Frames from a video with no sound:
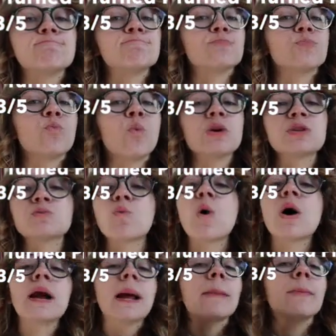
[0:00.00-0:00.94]
was
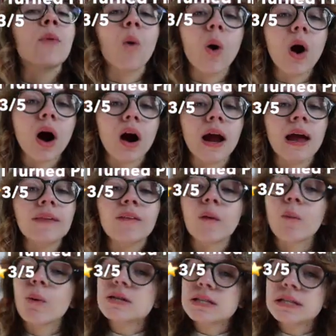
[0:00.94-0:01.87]
wanting more and
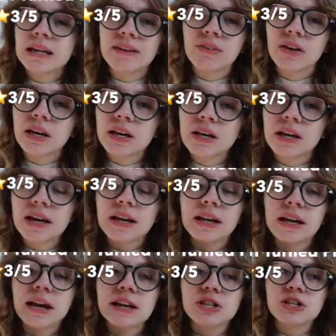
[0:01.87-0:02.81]
there wasn't giving,
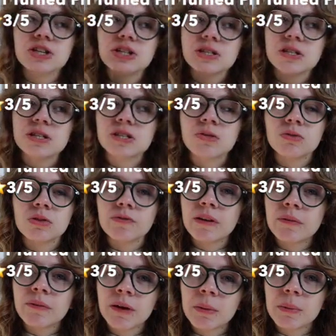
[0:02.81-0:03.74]
and I just don't know if
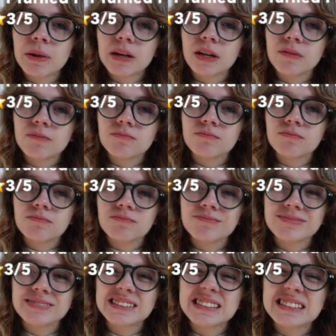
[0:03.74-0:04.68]
I recommend it.
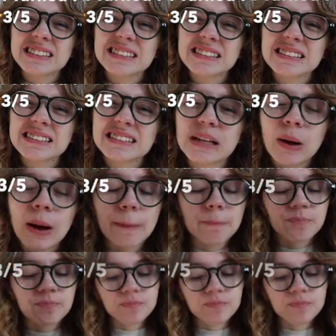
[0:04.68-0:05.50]
Okay,